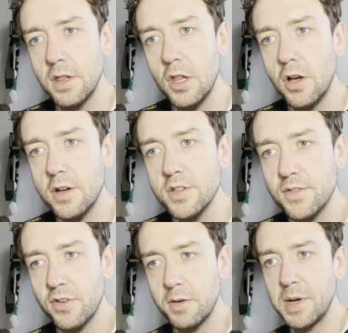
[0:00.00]

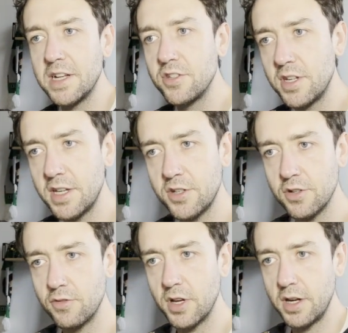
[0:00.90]
lost for
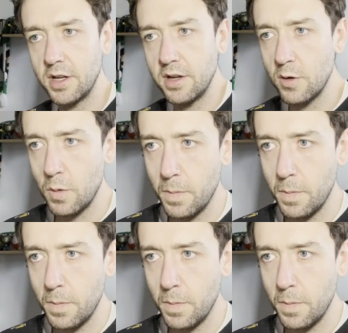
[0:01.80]
imagination right now.